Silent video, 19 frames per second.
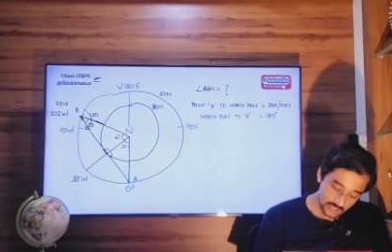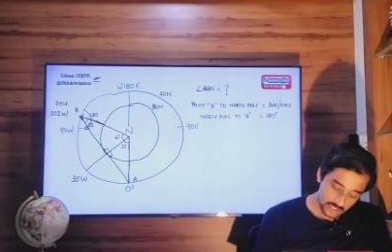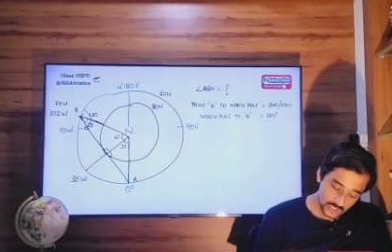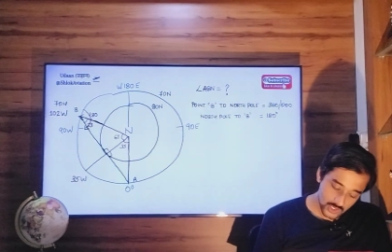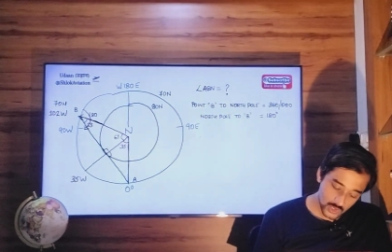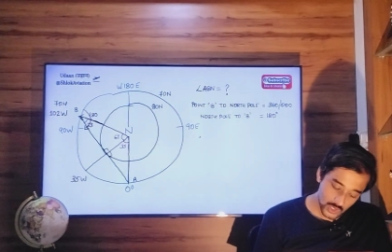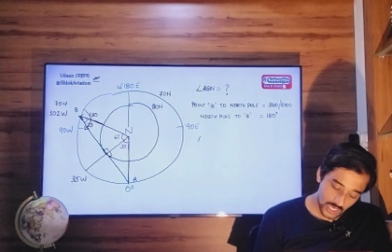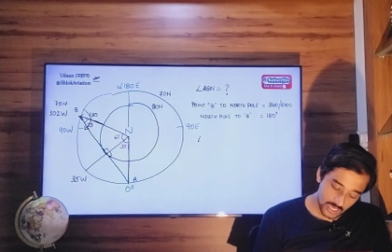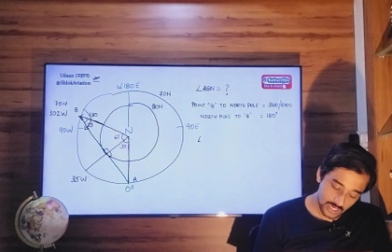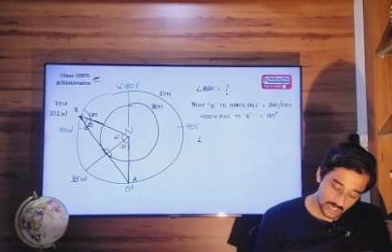
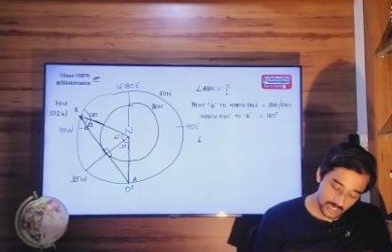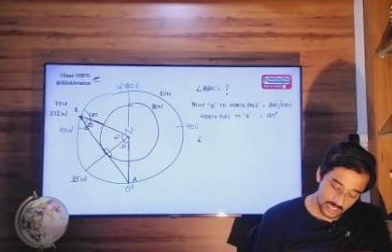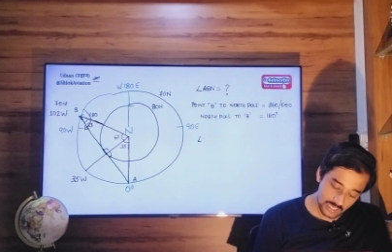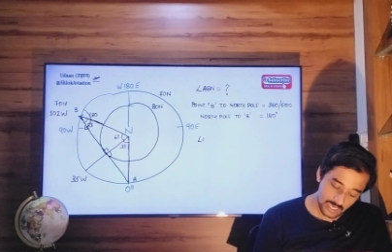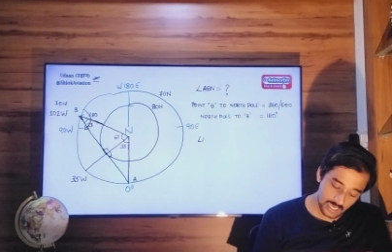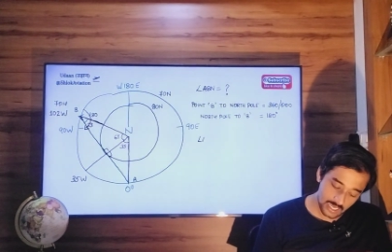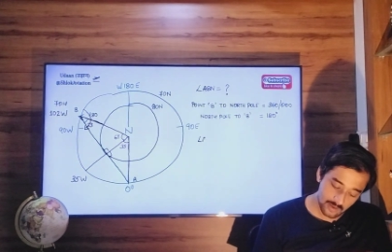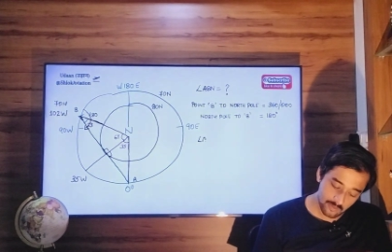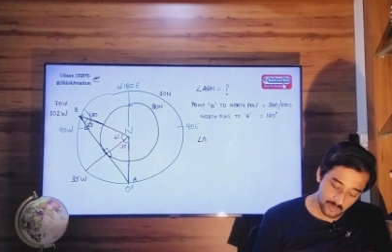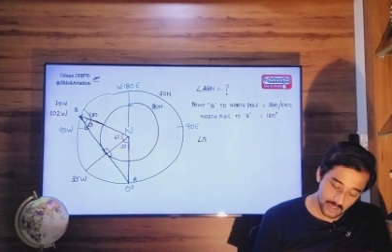So angle
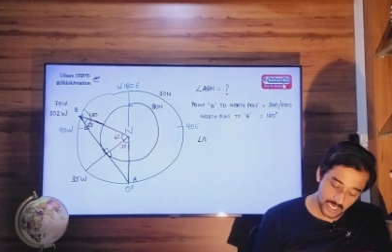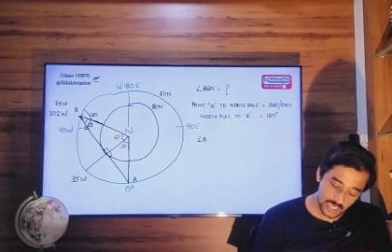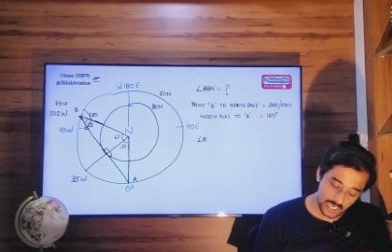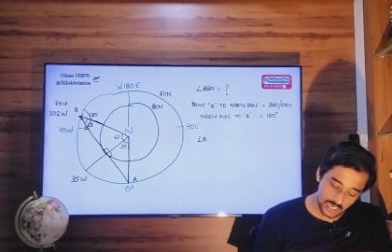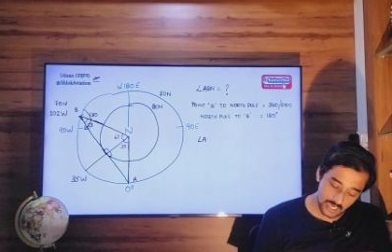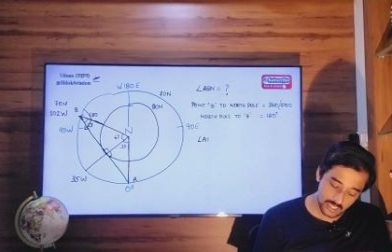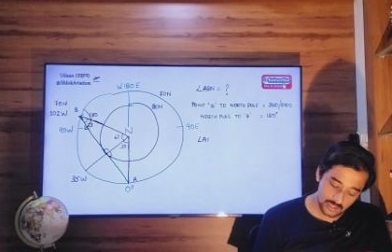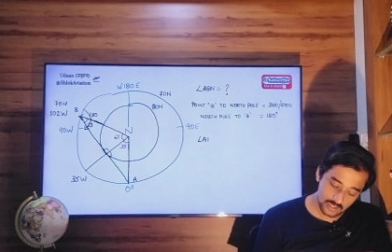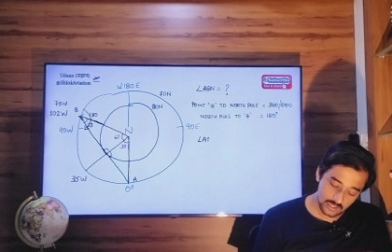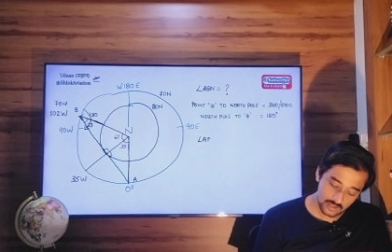
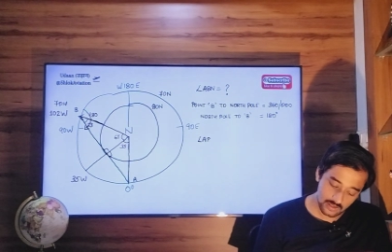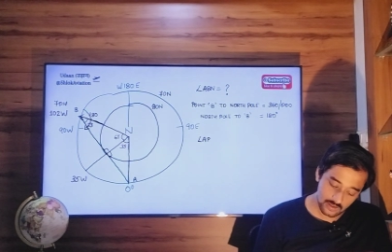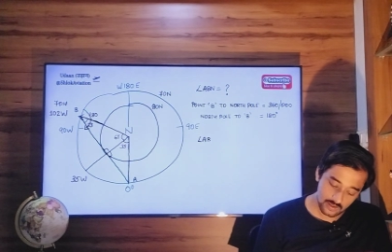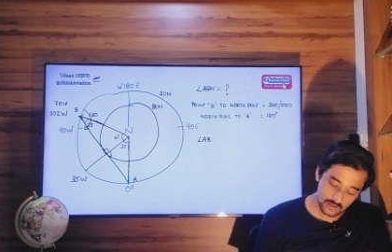ABN